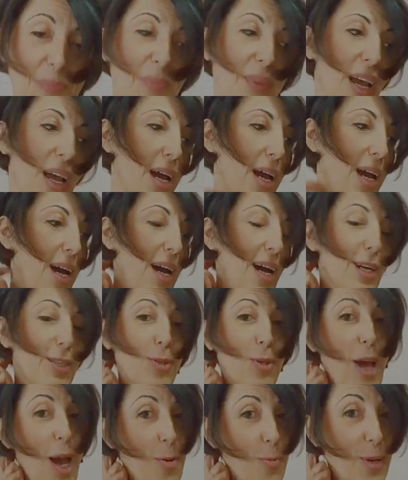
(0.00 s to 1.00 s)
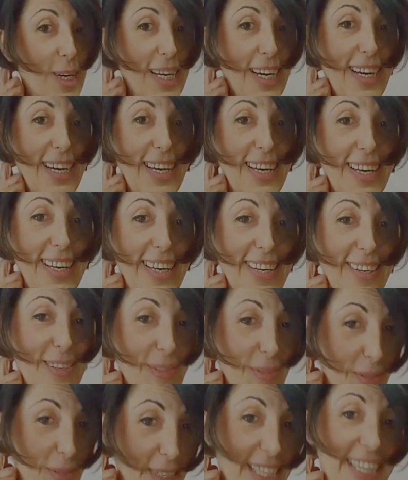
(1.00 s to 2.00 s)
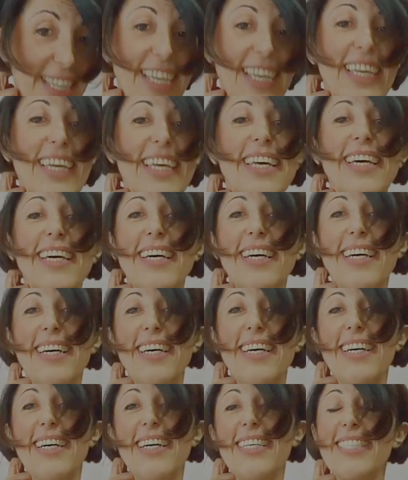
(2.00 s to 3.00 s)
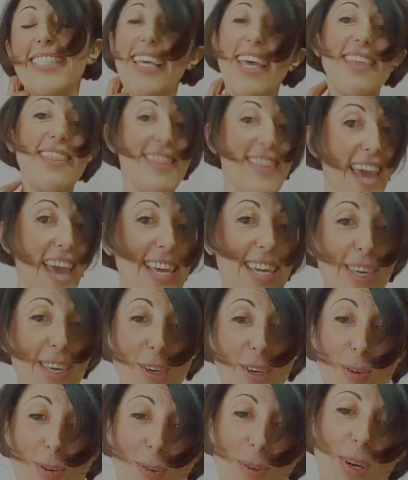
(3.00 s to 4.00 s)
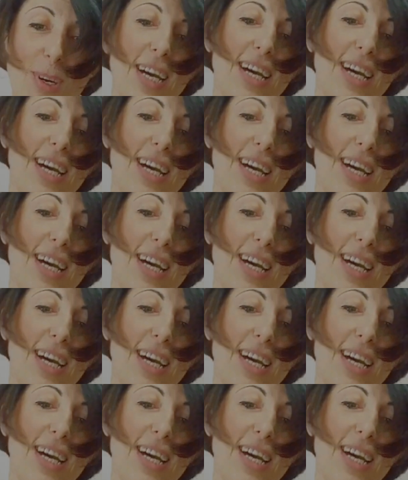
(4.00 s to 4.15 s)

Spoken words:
So I want to really say thank you